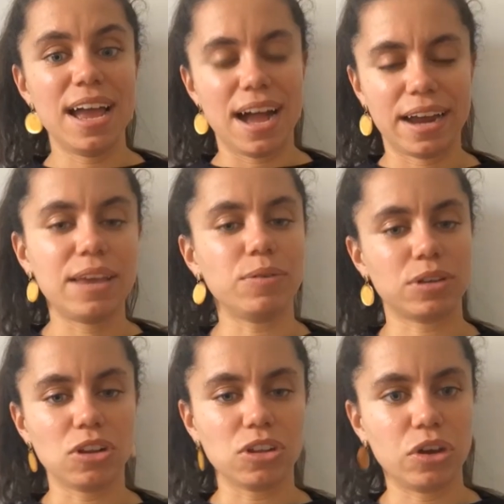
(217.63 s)
And he
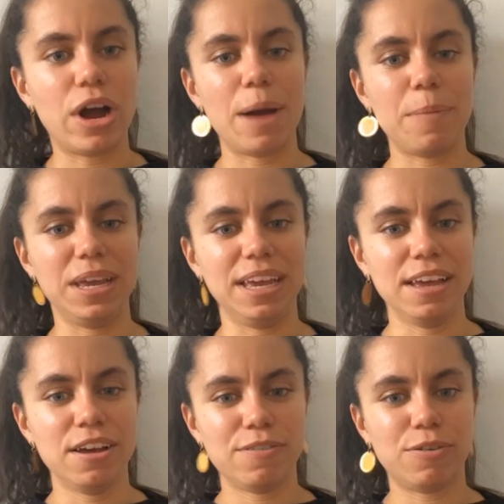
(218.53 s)
was also happy
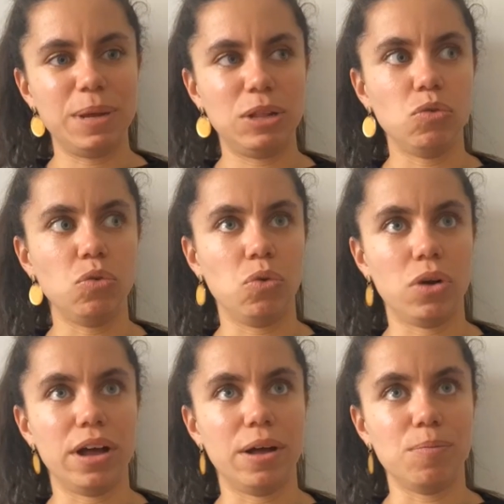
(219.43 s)
for me to
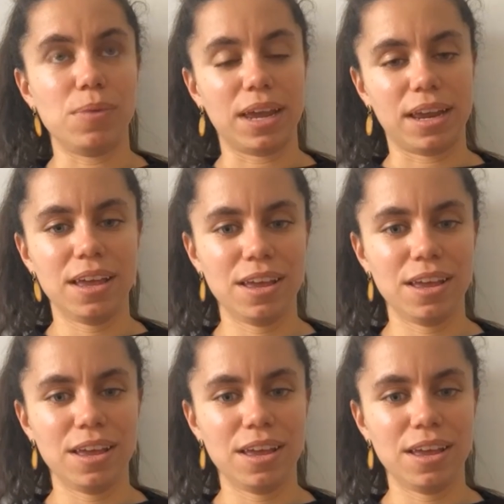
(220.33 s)
um, like